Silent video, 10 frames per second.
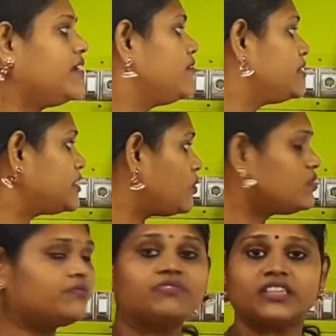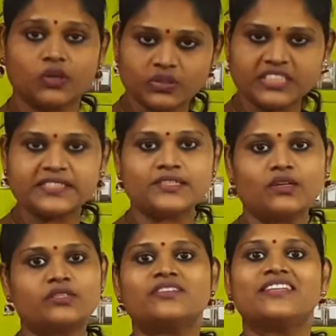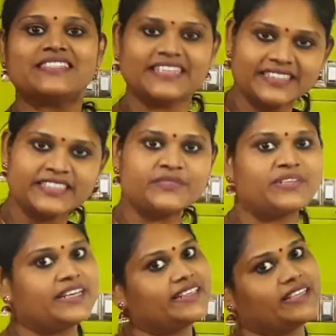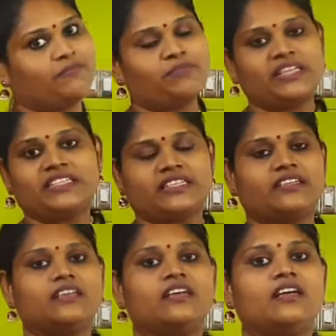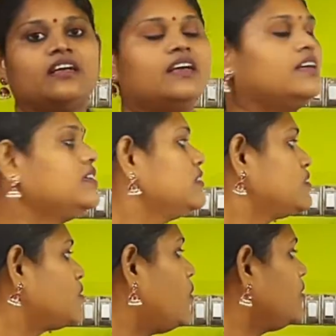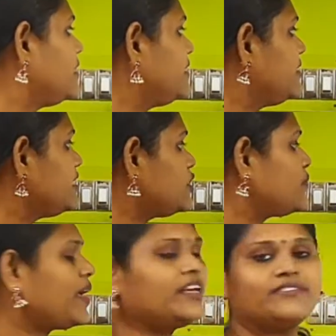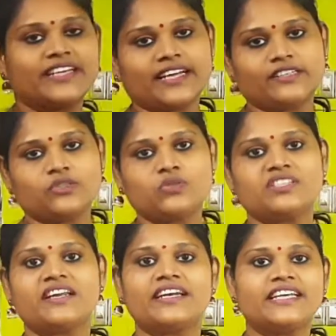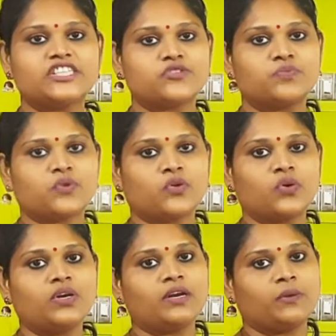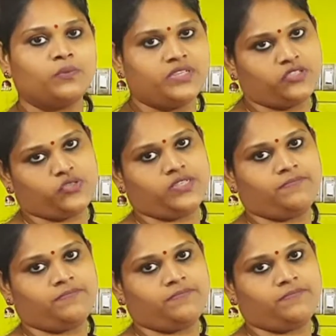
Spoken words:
Without this also the sentence will get completed. So in this way we can use the relative pronoun which.